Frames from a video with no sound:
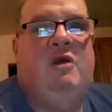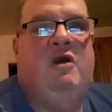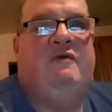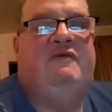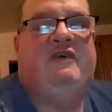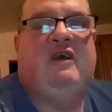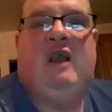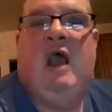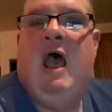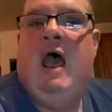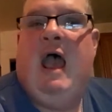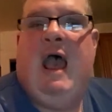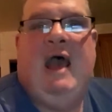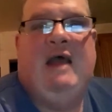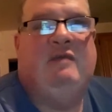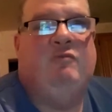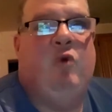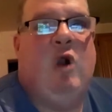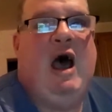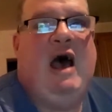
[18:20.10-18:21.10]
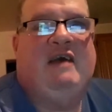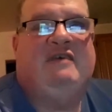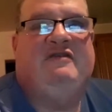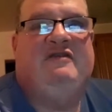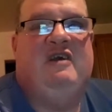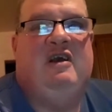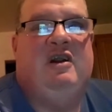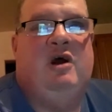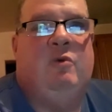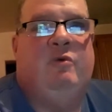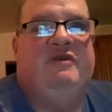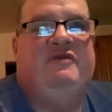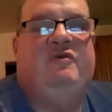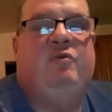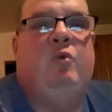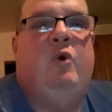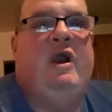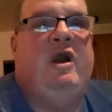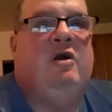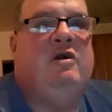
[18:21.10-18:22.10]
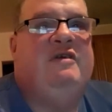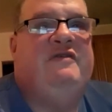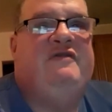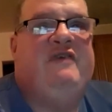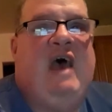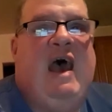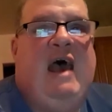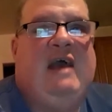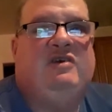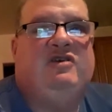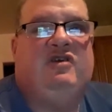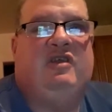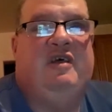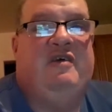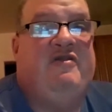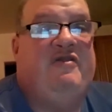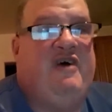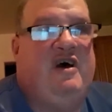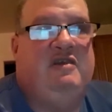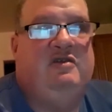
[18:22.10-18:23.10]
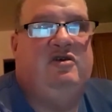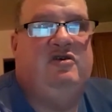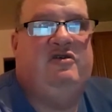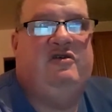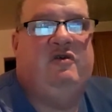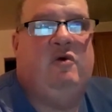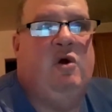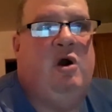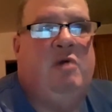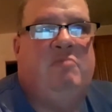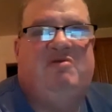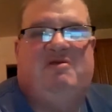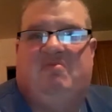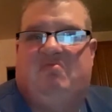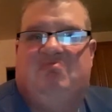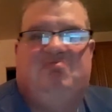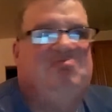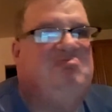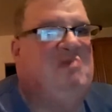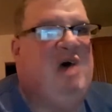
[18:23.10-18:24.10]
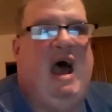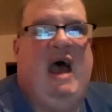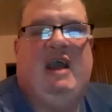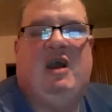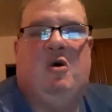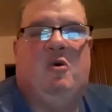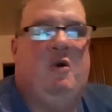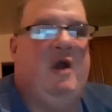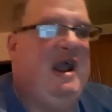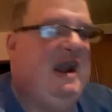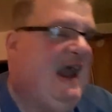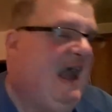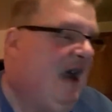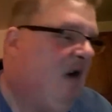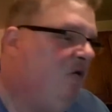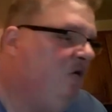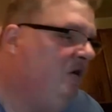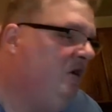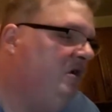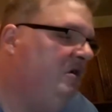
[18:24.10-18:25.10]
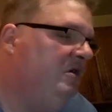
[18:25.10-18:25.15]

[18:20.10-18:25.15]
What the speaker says: music. And Roxy, you know what's weird? It's actually thunderstorms. I go right out.